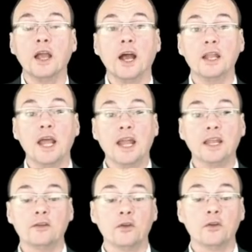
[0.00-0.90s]
and
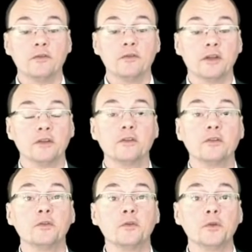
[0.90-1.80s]
anecdotal
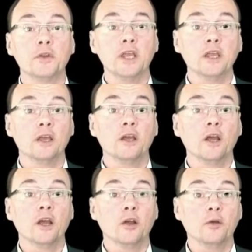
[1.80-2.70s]
evidence for
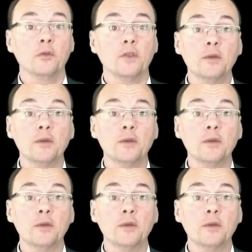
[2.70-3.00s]
there